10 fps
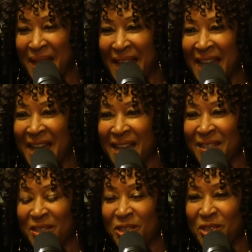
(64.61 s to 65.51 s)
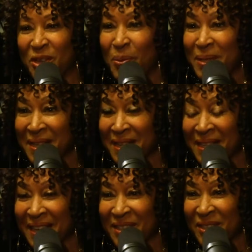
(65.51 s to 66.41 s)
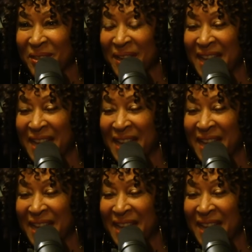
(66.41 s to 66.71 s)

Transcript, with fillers: And she was a collector.